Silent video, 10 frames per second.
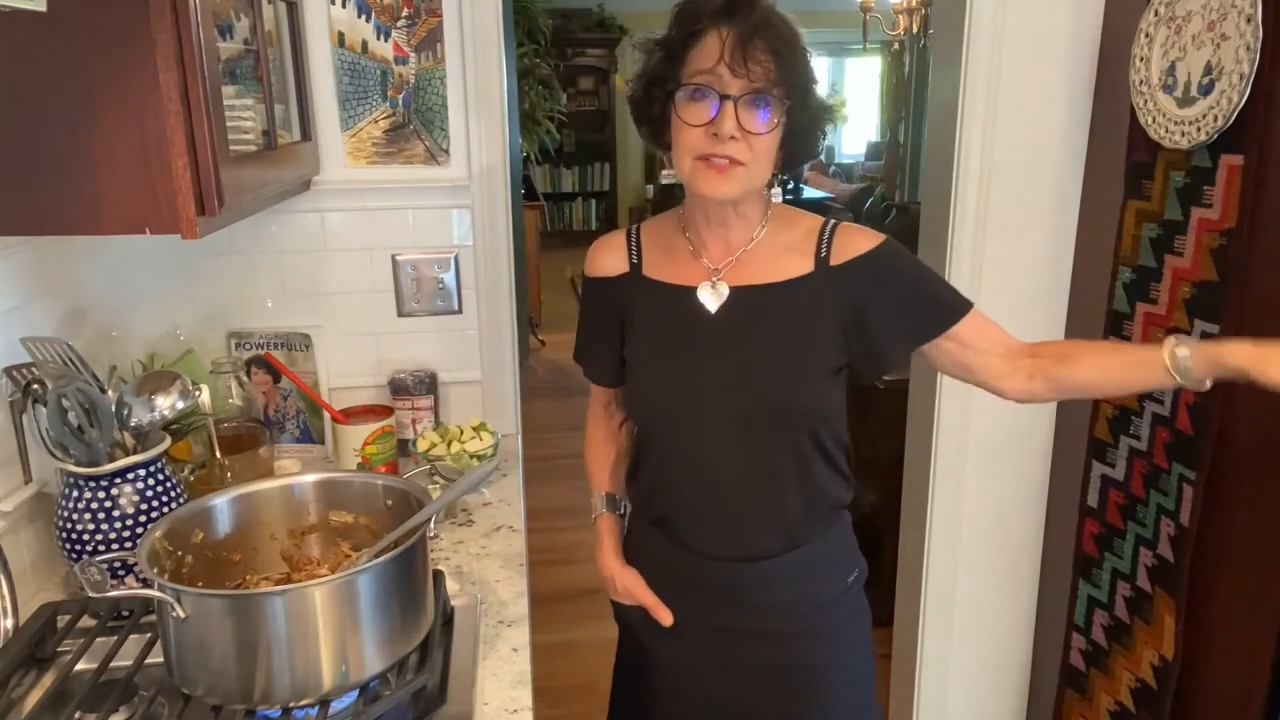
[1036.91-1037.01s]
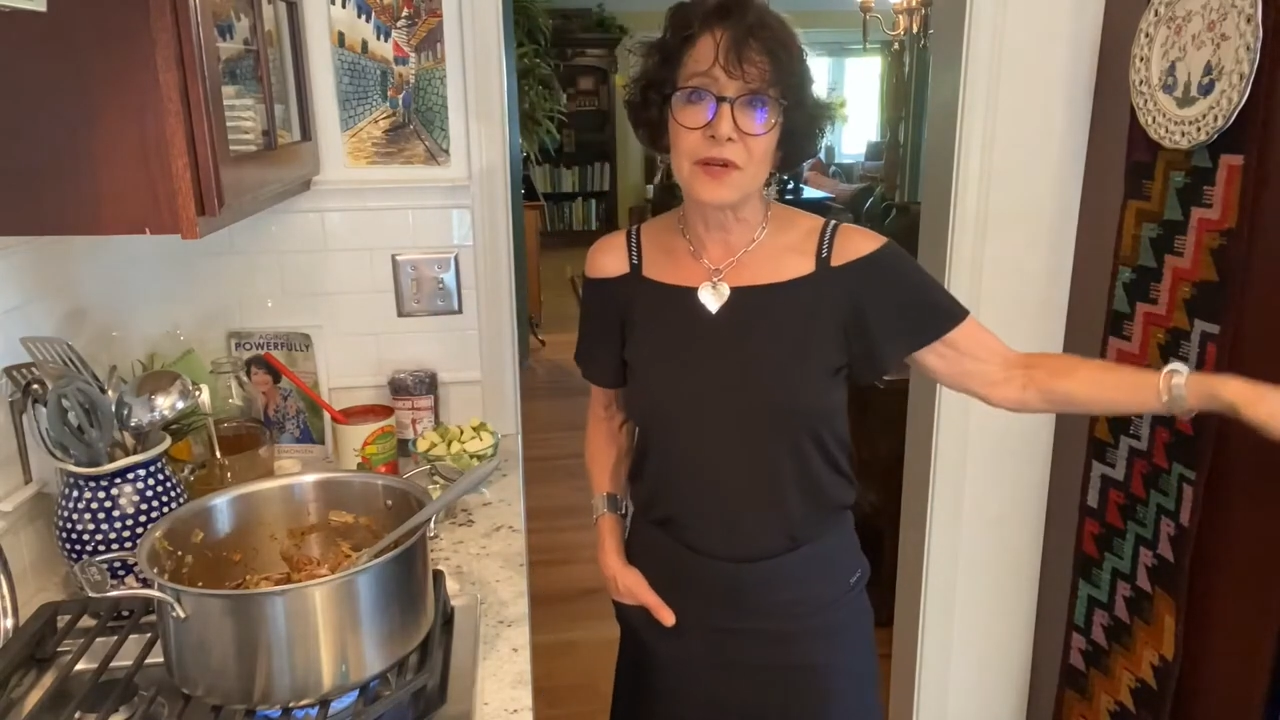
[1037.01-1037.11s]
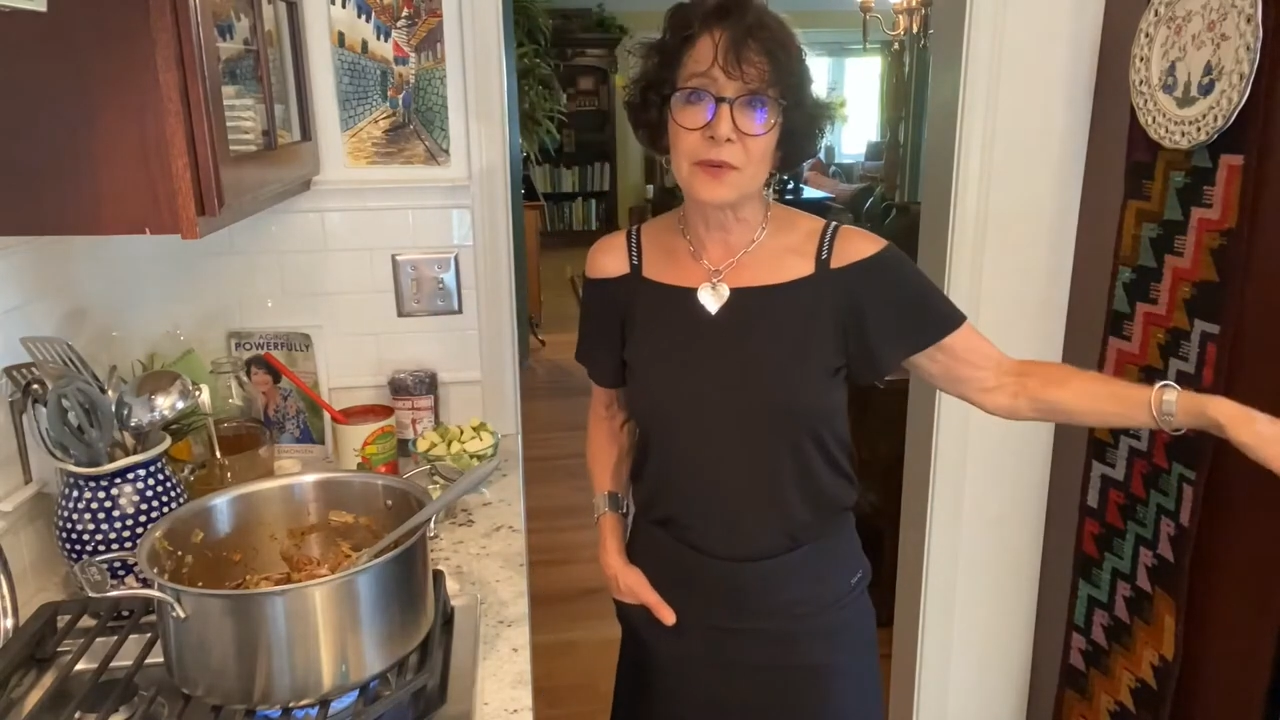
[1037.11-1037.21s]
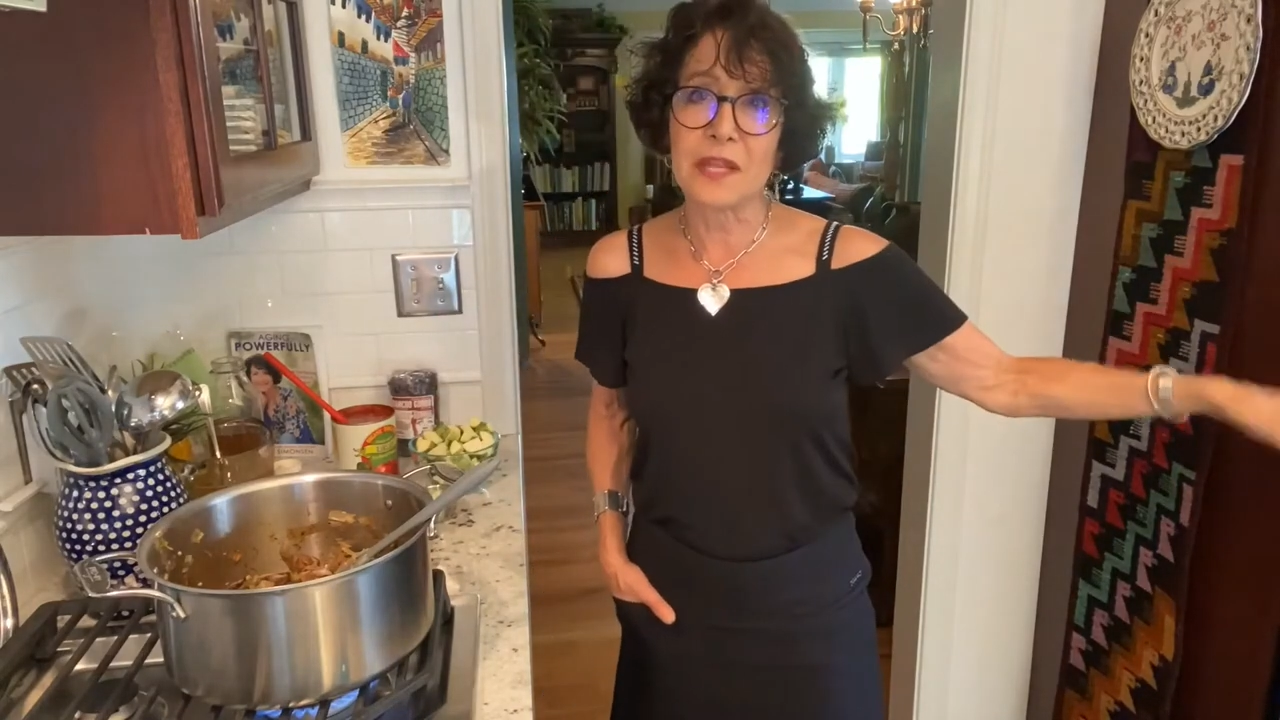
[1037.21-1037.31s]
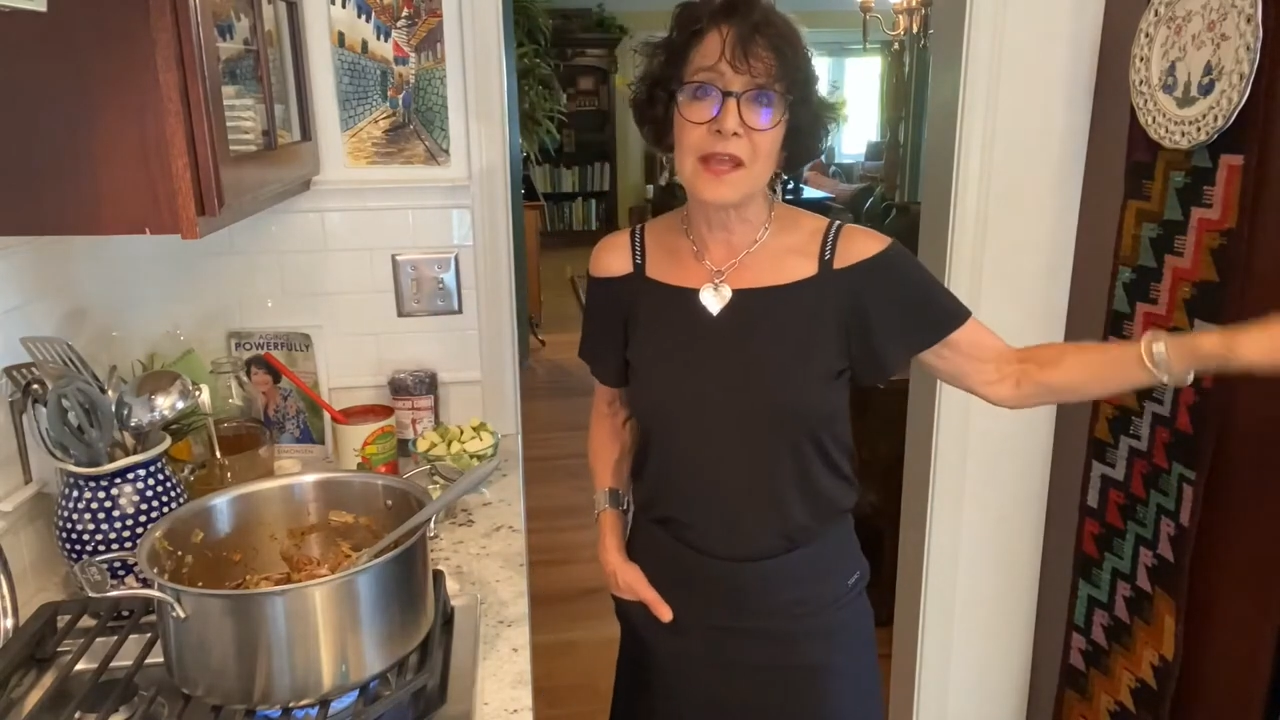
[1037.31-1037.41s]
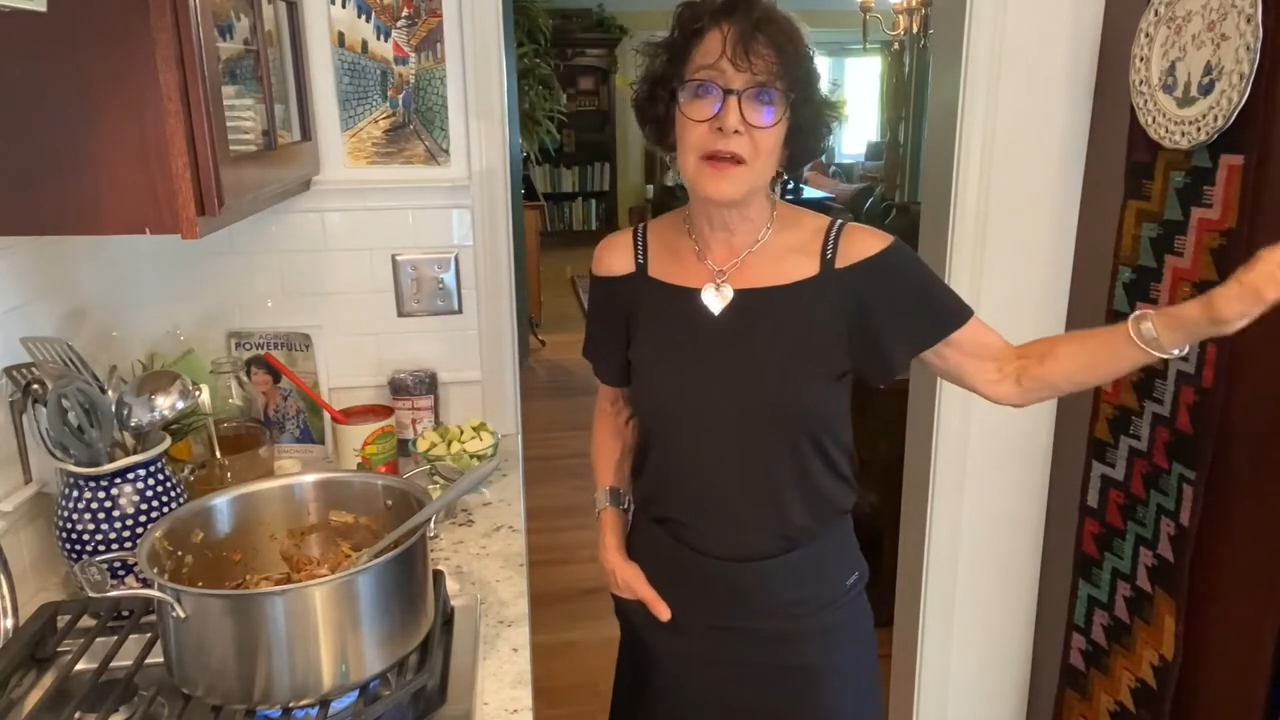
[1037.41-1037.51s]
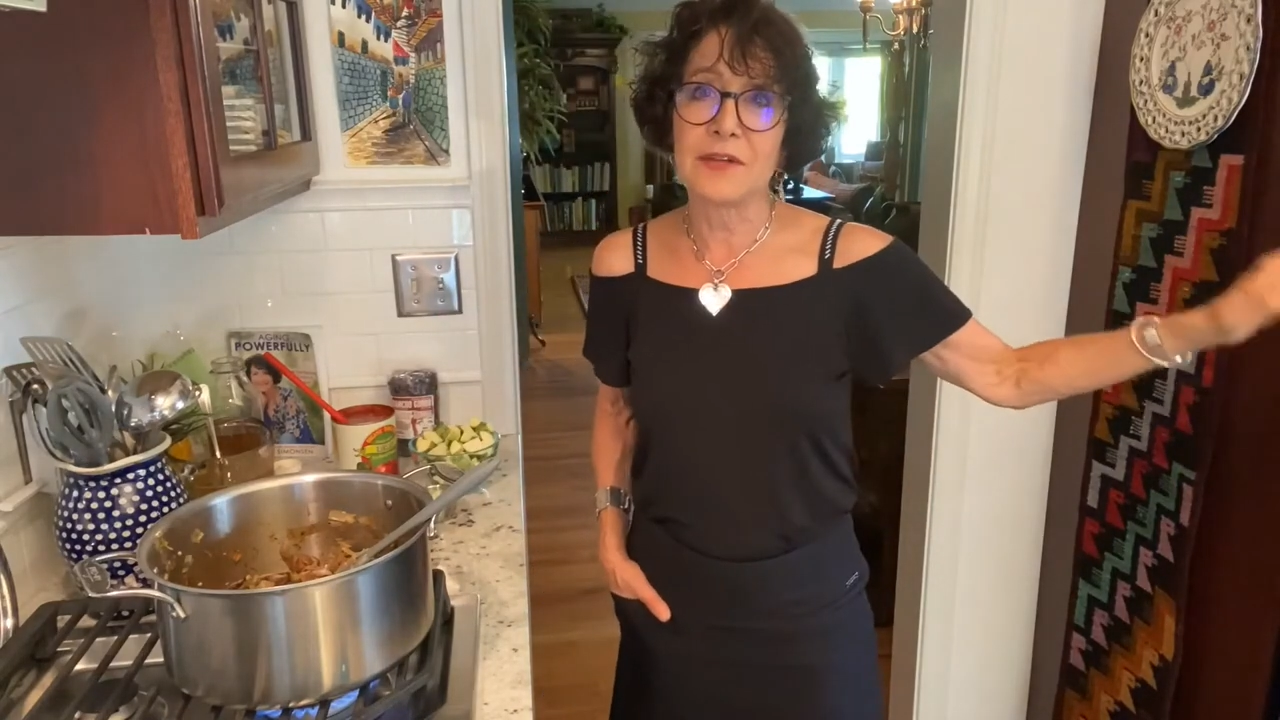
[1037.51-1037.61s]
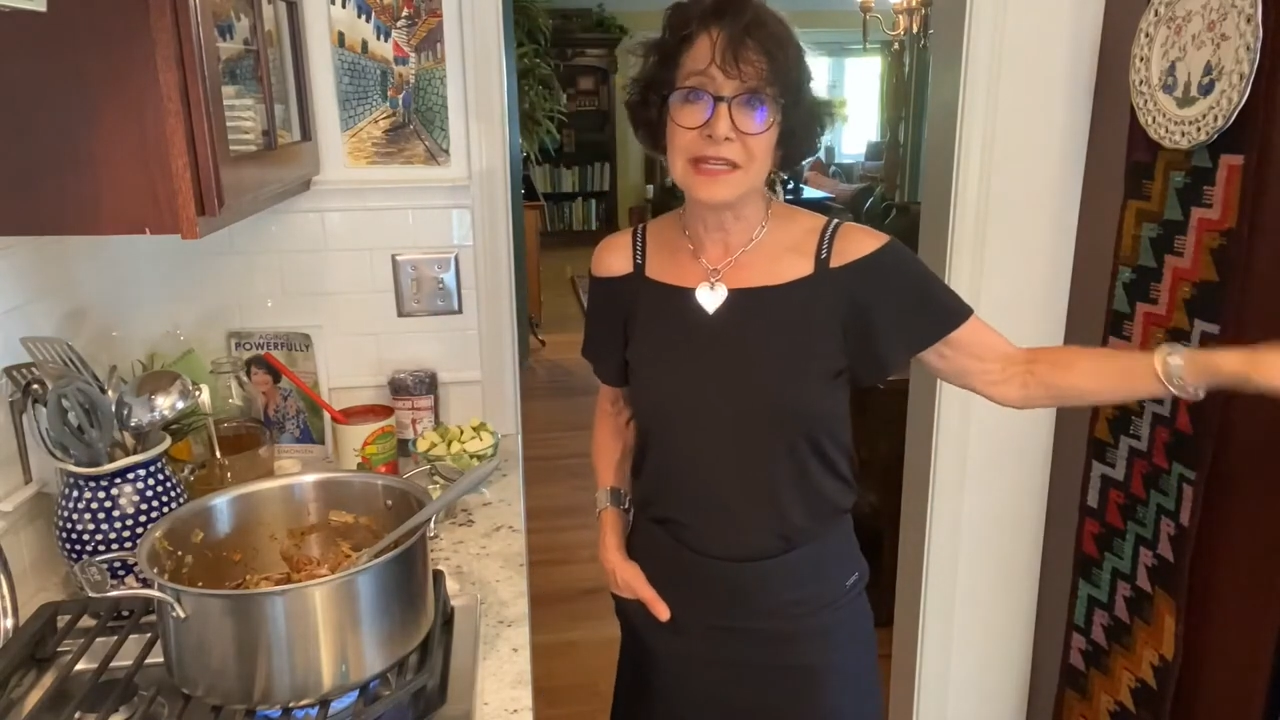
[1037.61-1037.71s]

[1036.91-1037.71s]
already out,